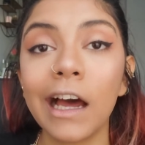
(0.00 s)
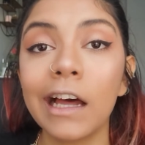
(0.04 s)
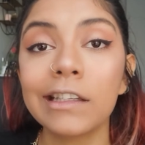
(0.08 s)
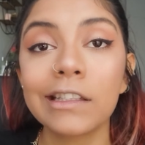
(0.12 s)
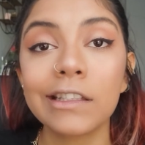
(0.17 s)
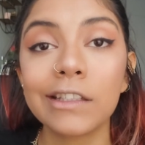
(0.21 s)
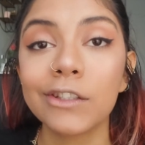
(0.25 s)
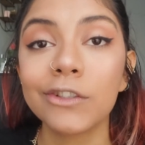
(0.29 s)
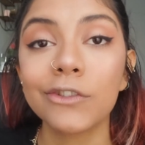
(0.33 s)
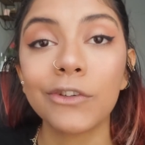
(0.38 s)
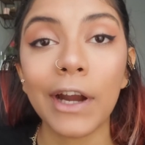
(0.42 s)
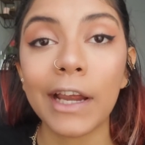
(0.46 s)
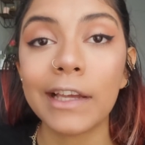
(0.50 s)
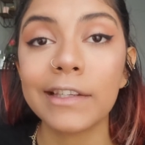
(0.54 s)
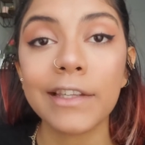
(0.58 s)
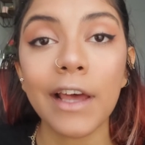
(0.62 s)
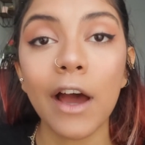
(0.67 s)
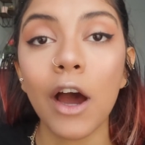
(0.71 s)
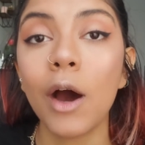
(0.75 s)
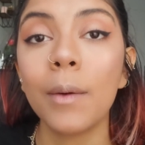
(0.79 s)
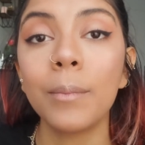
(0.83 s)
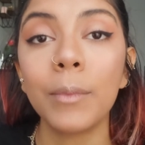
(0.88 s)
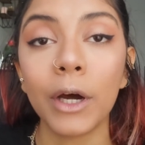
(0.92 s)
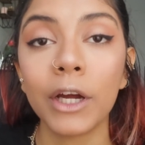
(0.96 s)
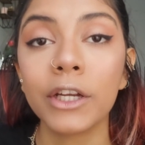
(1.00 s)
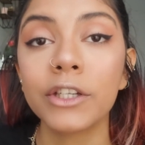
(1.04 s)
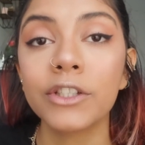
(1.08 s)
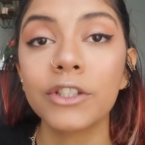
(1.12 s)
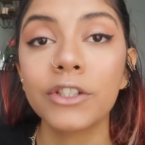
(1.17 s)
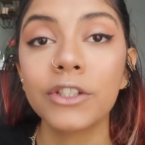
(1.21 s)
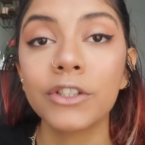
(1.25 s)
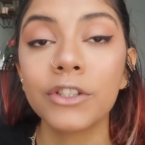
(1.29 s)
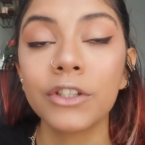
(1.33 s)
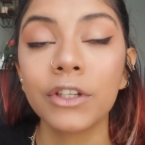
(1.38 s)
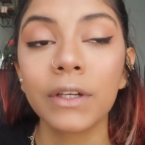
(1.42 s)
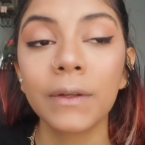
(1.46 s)
stress how
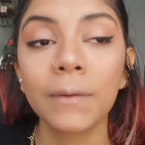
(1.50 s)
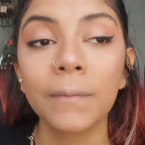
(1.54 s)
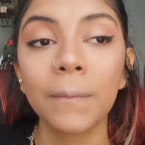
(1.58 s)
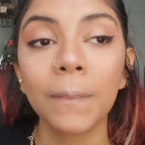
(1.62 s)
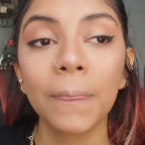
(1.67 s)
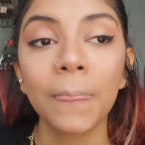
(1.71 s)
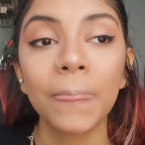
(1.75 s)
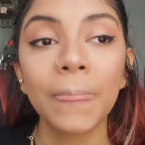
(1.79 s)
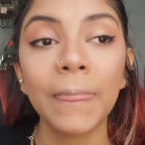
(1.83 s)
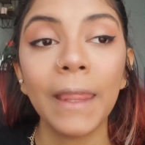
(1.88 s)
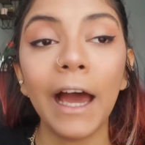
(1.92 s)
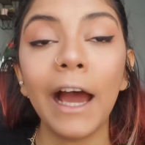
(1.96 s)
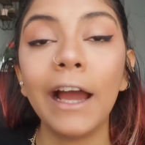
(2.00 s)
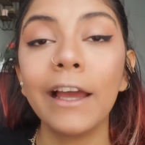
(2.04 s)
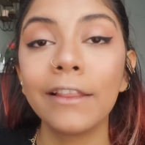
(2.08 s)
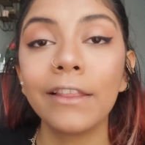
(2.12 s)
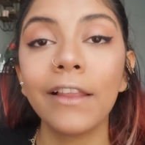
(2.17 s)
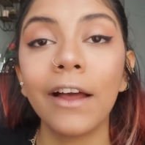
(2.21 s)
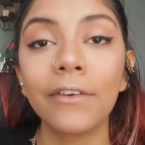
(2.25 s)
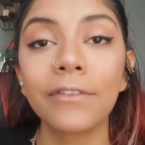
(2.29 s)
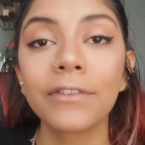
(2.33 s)
much I love